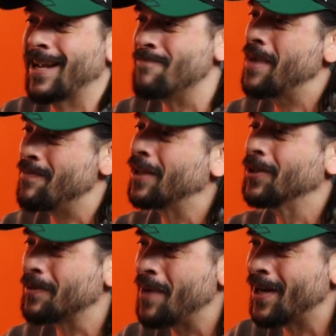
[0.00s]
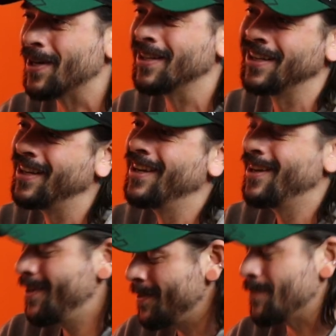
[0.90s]
like it made me look better.
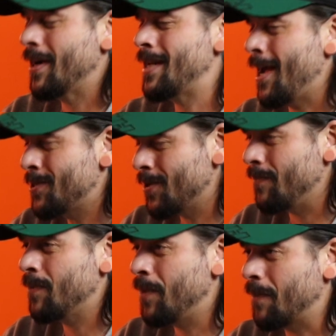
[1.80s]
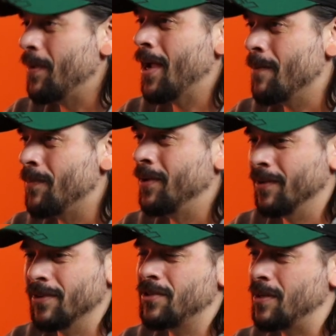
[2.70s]
Uh-huh. So my dad showed up to pick me up,
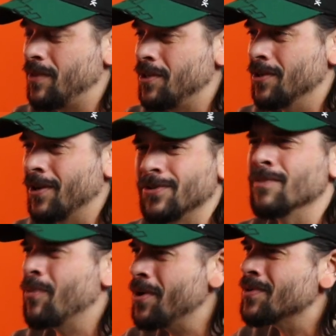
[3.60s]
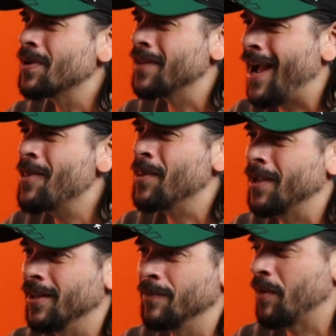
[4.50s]
and gym teacher goes, Your boy's a real
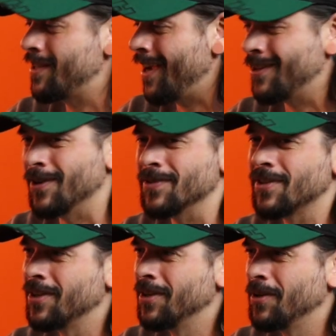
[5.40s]
athlete. And my dad goes,